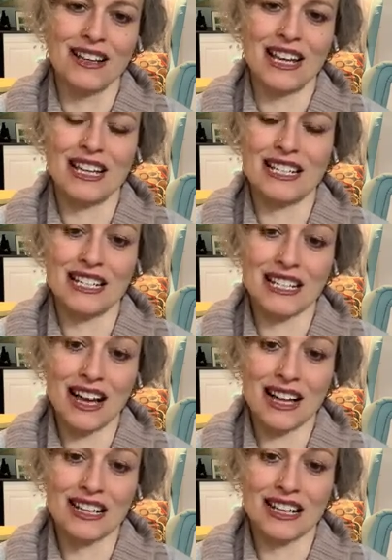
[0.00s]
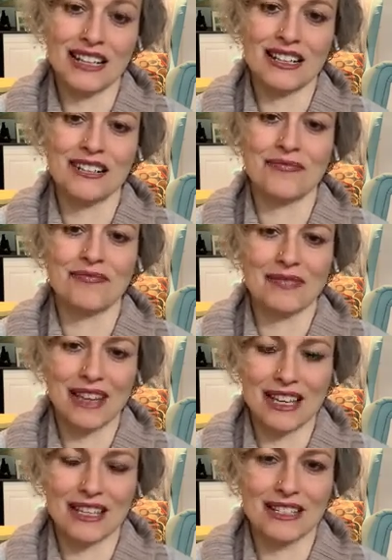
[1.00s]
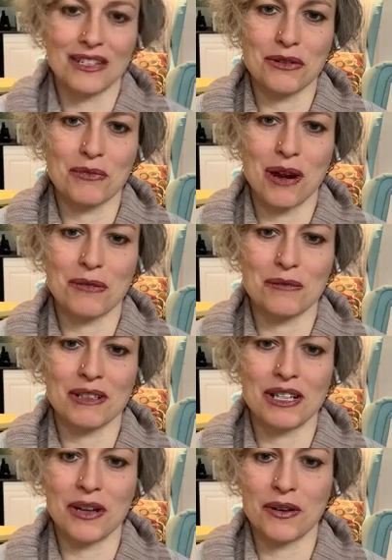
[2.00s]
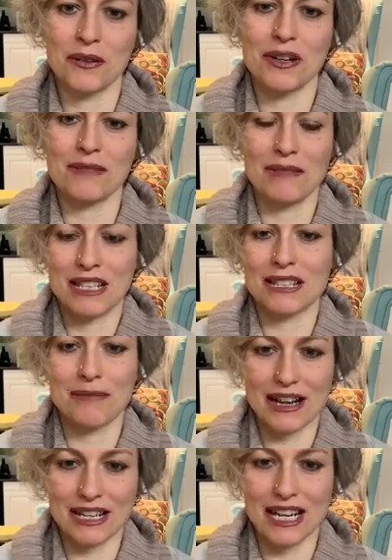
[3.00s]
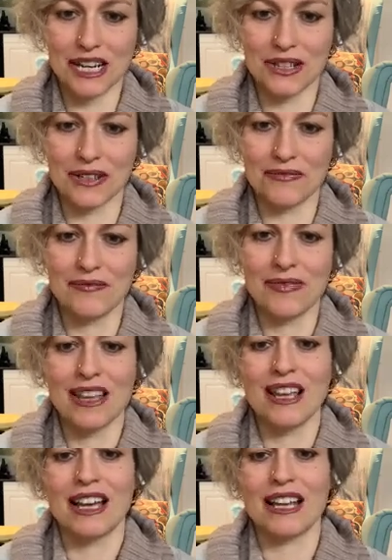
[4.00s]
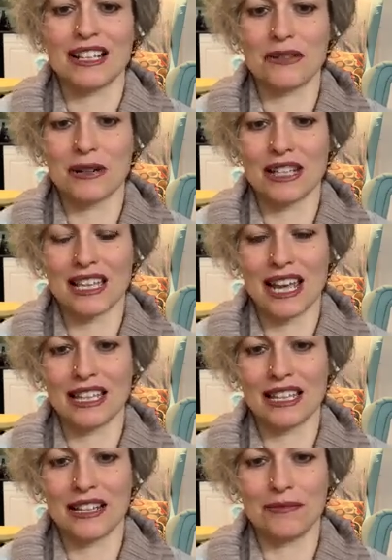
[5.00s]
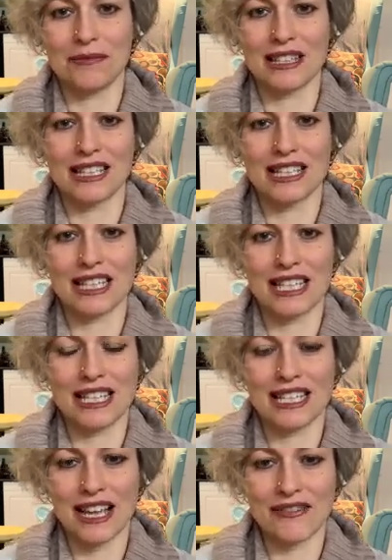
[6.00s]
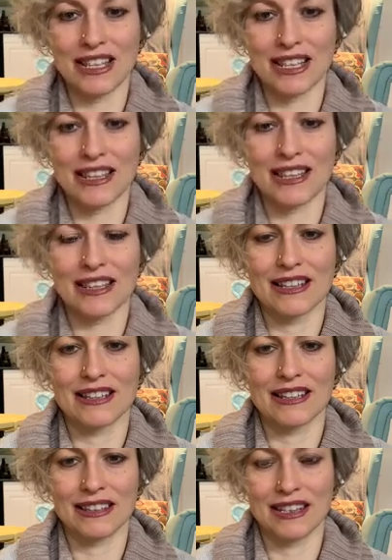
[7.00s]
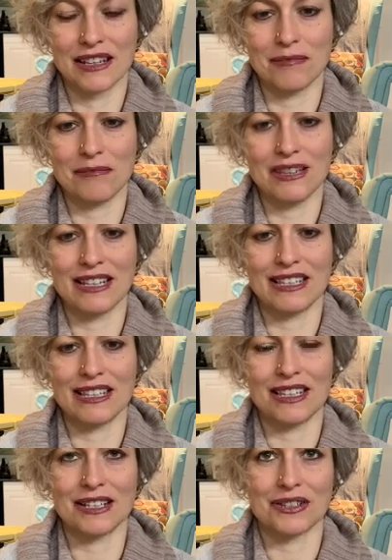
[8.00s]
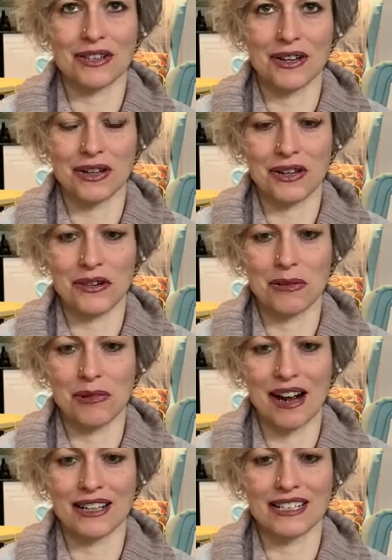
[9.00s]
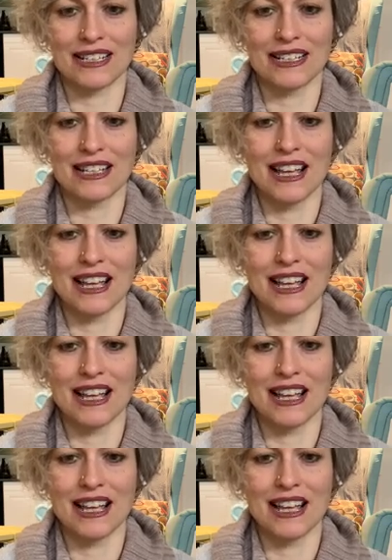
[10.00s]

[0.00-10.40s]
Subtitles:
and dhyana, as you probably know, means meditation, and it's one of the 8 limbs. It's the 7th limb in the Ashtanga yoga practice.